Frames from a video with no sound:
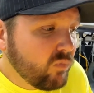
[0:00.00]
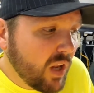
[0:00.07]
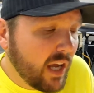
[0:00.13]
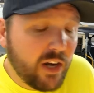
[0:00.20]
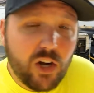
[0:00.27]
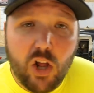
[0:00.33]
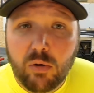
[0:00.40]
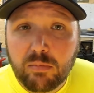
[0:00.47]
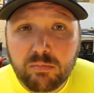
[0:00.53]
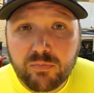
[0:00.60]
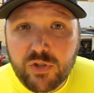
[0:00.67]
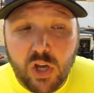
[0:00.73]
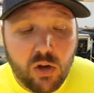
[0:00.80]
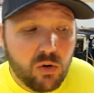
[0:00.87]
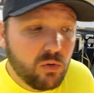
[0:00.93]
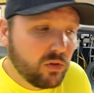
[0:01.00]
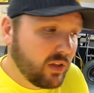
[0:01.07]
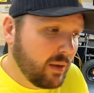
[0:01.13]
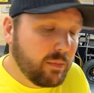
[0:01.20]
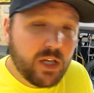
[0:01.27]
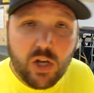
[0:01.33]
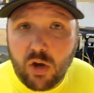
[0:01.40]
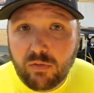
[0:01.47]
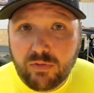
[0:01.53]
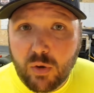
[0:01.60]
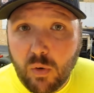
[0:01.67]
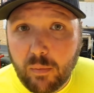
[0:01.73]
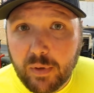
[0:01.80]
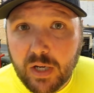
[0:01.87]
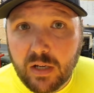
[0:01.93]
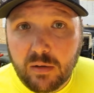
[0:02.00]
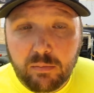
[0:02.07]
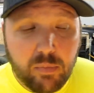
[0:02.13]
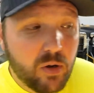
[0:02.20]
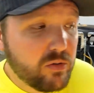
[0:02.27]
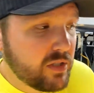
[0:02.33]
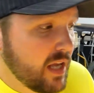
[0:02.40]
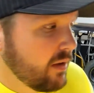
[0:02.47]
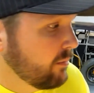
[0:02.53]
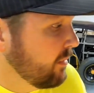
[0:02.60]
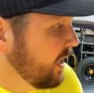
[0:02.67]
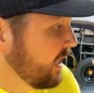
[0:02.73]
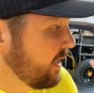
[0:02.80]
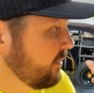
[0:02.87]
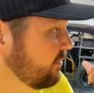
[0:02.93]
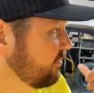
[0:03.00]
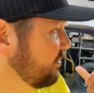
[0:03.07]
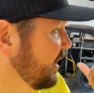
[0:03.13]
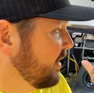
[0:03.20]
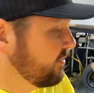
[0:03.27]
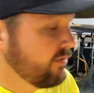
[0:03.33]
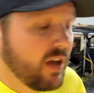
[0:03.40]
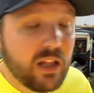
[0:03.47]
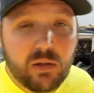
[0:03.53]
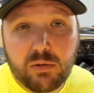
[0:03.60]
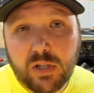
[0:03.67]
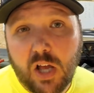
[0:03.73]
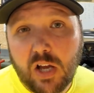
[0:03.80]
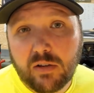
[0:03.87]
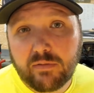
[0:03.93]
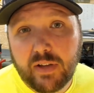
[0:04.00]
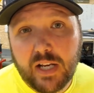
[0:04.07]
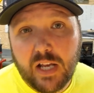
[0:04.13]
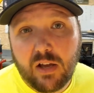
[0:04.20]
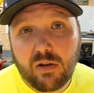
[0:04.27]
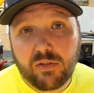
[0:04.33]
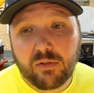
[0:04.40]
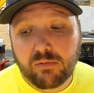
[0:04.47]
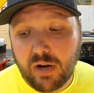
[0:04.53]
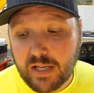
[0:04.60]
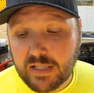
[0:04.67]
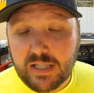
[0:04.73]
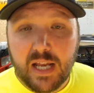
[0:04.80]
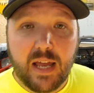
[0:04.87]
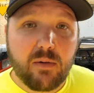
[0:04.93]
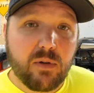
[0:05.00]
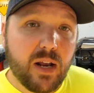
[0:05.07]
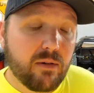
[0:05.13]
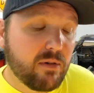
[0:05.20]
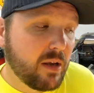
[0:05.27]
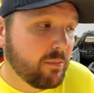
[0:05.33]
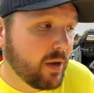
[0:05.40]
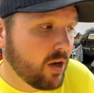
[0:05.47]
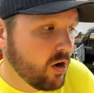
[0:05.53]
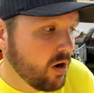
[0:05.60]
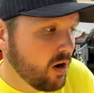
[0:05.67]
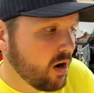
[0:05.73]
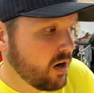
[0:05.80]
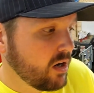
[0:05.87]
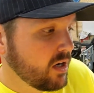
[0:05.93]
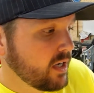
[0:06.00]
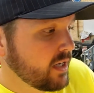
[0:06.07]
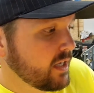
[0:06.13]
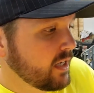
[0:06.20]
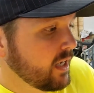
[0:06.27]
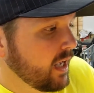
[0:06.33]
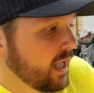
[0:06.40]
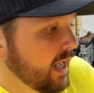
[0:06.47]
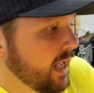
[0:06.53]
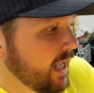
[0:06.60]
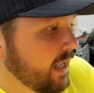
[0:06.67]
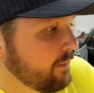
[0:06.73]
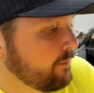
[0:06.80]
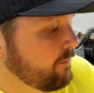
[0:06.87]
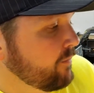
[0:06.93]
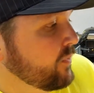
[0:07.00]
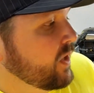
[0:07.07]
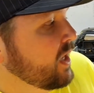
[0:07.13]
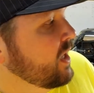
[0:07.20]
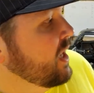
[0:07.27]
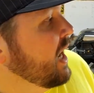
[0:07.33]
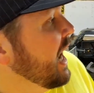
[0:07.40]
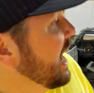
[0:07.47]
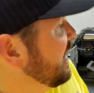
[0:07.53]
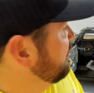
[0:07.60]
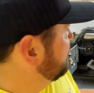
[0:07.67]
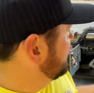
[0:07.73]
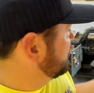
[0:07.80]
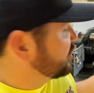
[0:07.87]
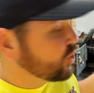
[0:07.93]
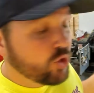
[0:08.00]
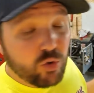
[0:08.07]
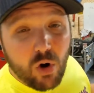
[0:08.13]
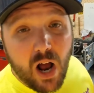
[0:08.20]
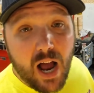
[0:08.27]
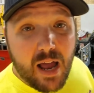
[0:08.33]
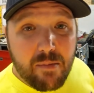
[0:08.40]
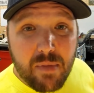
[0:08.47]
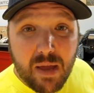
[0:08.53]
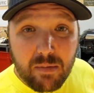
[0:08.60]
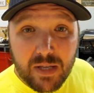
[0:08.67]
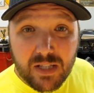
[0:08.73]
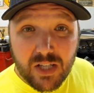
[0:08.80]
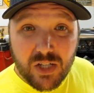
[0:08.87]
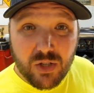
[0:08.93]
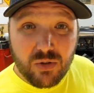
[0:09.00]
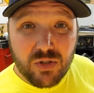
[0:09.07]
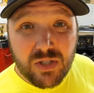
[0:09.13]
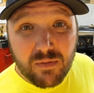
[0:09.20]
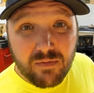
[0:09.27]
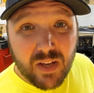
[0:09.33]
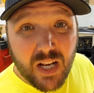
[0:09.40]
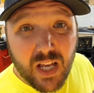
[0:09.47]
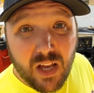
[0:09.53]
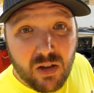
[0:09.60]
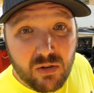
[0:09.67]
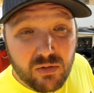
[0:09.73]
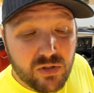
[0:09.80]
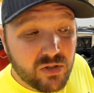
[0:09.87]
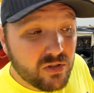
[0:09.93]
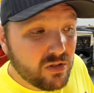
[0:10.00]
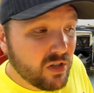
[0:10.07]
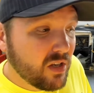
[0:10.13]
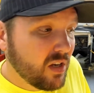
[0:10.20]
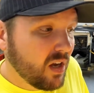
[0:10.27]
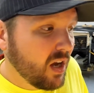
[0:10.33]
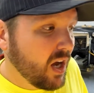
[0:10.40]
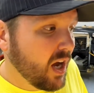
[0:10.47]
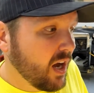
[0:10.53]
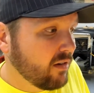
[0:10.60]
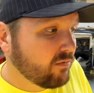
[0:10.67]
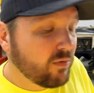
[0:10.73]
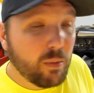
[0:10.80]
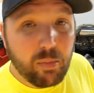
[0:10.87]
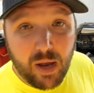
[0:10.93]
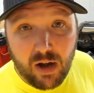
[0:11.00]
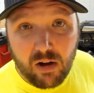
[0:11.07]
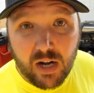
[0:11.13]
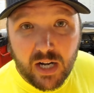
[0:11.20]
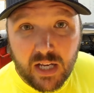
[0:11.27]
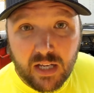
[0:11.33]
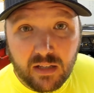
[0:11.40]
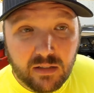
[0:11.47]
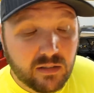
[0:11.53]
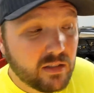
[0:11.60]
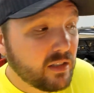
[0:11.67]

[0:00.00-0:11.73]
I don't know. So let me know if you want me to post out my follow along video of the race day when I wrecked my car. I'm going to try maybe to do some videos of repairing it.